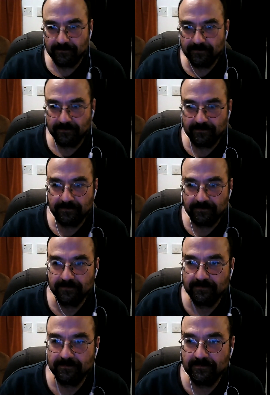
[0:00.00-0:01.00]

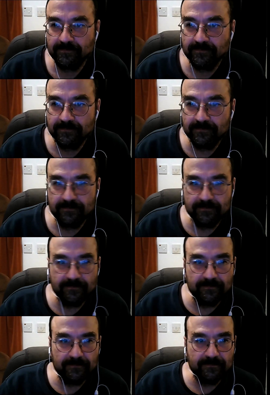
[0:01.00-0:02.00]

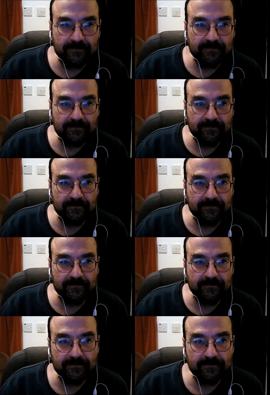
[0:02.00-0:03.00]

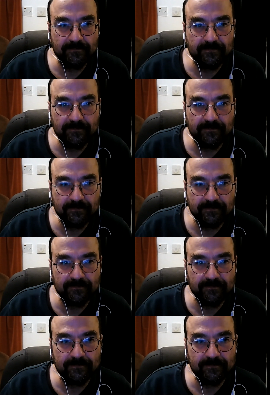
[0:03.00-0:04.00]
Nothing is said.